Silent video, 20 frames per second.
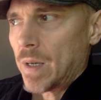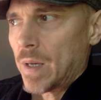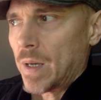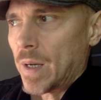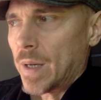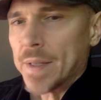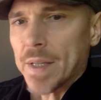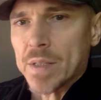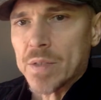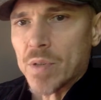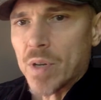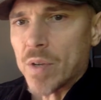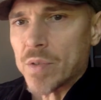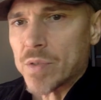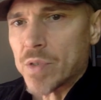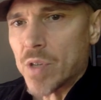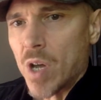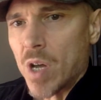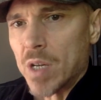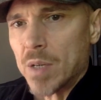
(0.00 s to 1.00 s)
and that's what I
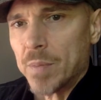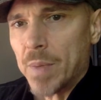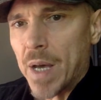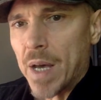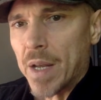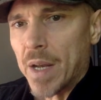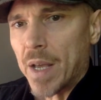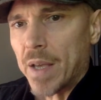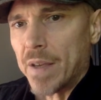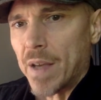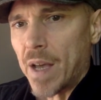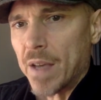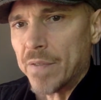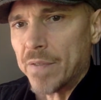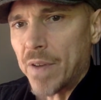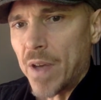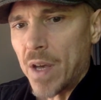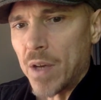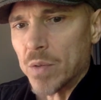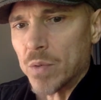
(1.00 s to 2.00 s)
was talking about. I
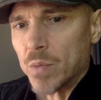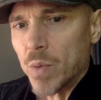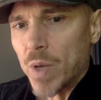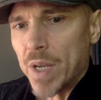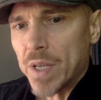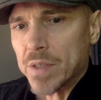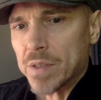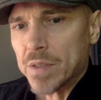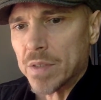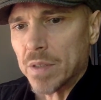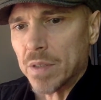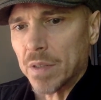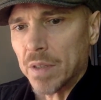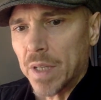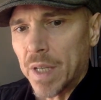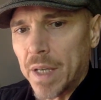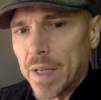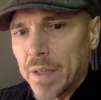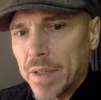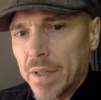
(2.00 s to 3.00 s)
found ways to
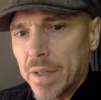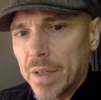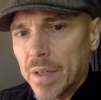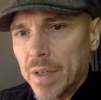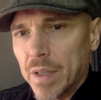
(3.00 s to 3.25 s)
link